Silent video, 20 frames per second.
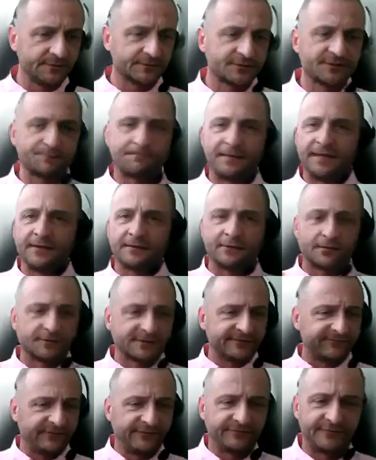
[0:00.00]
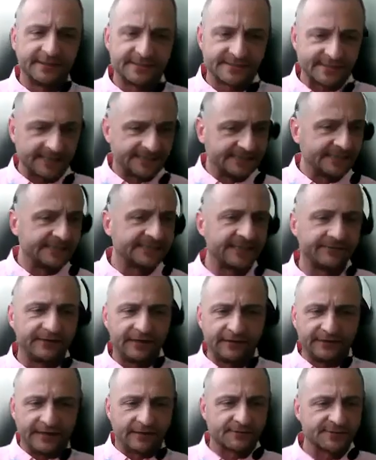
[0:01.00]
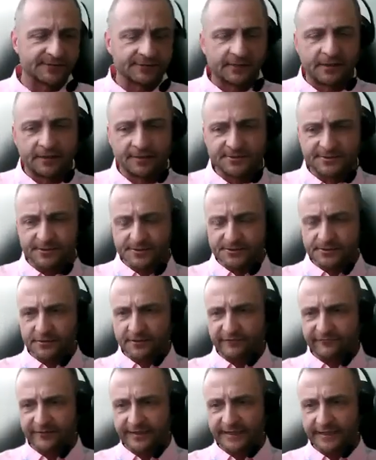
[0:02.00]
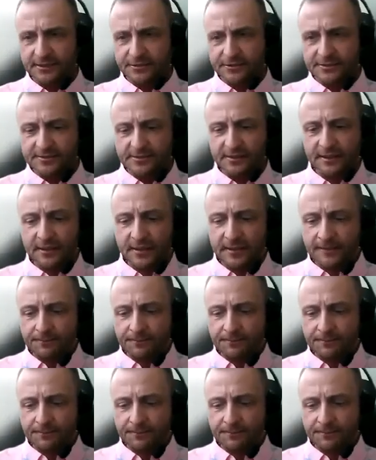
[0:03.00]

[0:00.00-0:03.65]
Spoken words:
You spend those $50, $60, $70,000 on certifications.